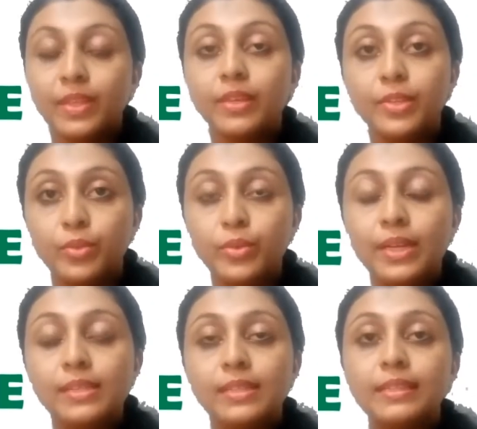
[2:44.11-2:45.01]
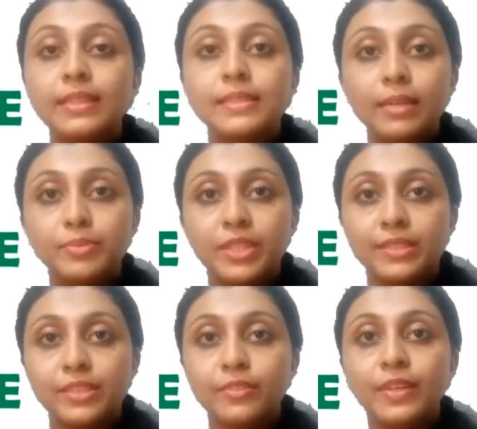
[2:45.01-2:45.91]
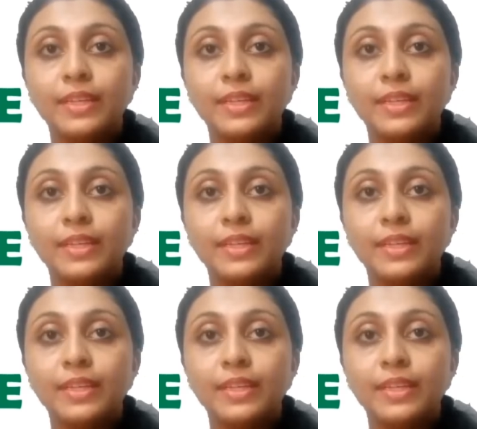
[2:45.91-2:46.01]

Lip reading: Here you is in the subjective